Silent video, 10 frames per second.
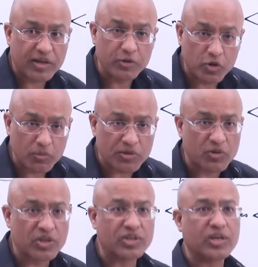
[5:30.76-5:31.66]
at
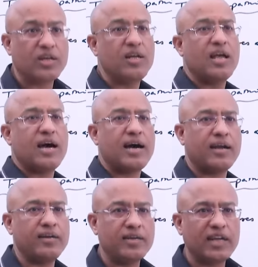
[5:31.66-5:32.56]
neuromuscular junction are
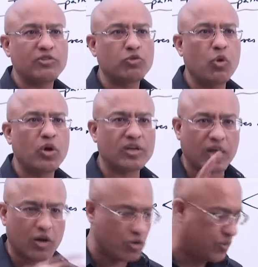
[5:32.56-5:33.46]
under a slow
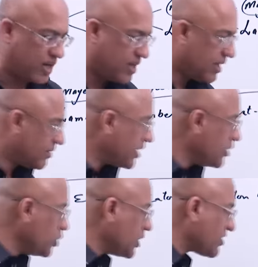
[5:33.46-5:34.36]
turnover. That
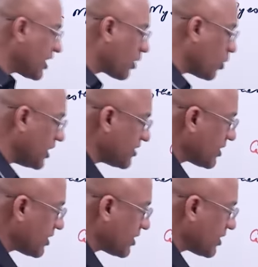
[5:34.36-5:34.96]
new acetylcholine